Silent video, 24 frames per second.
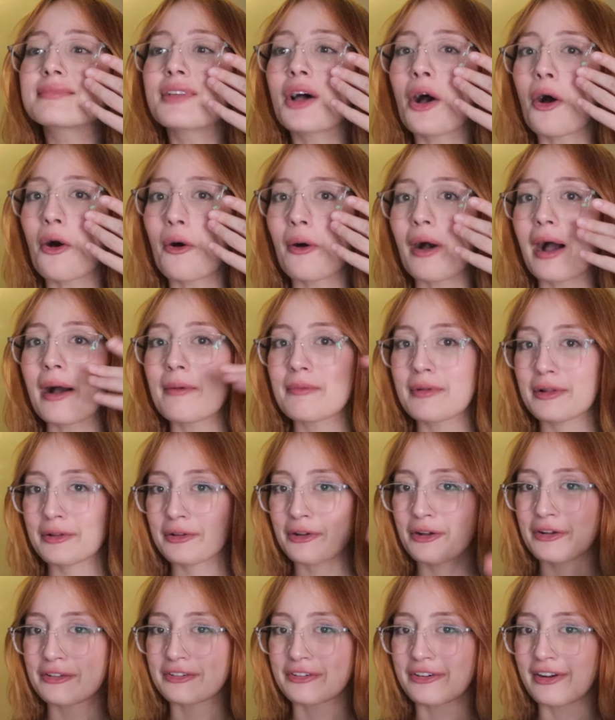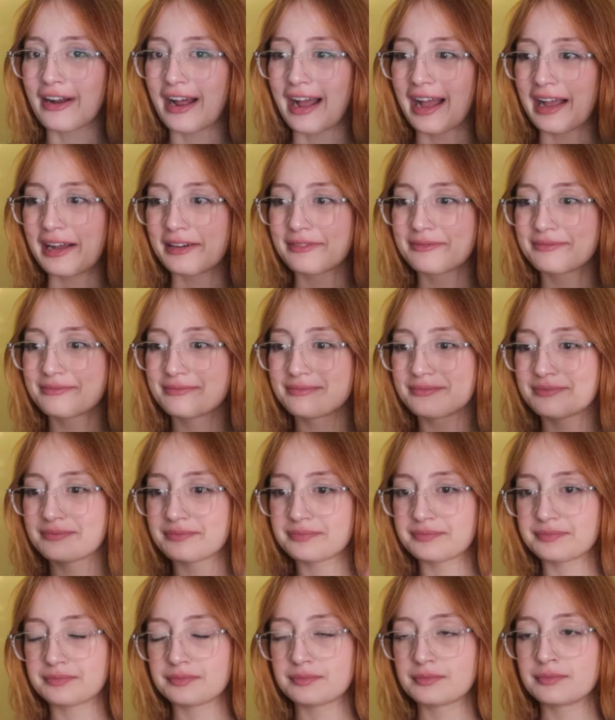No, I'm not going to cry.
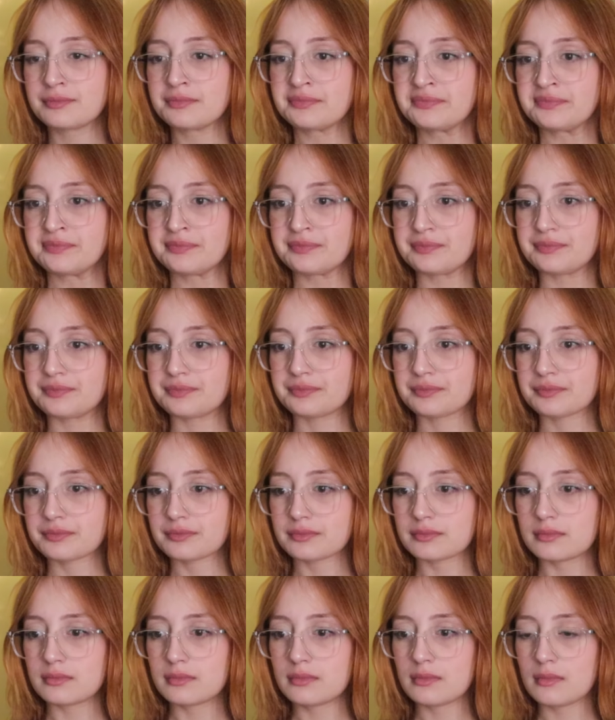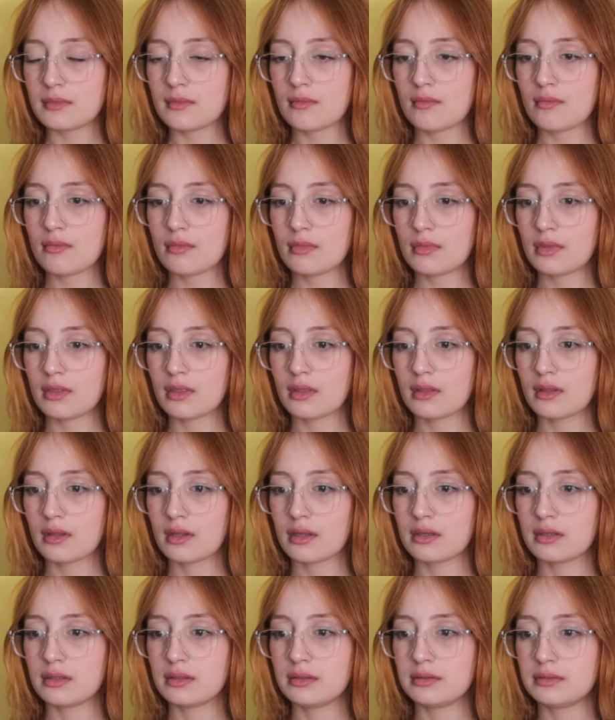Having to get me a caramel
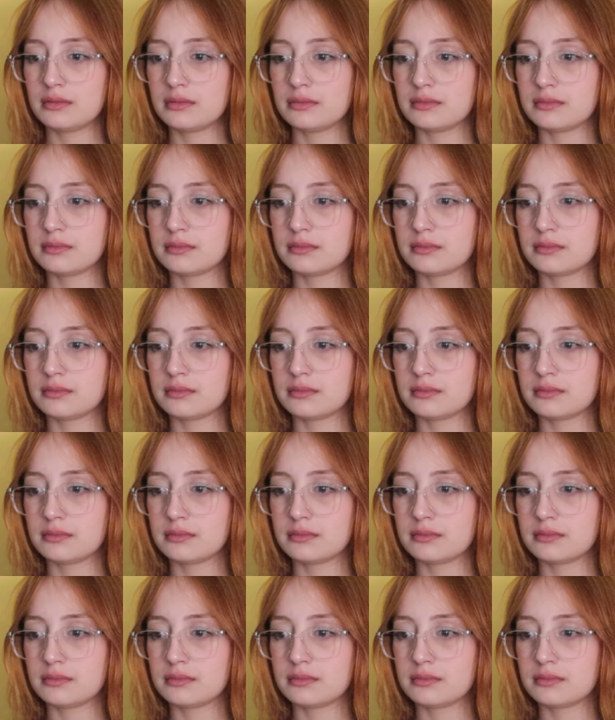pretzel s'more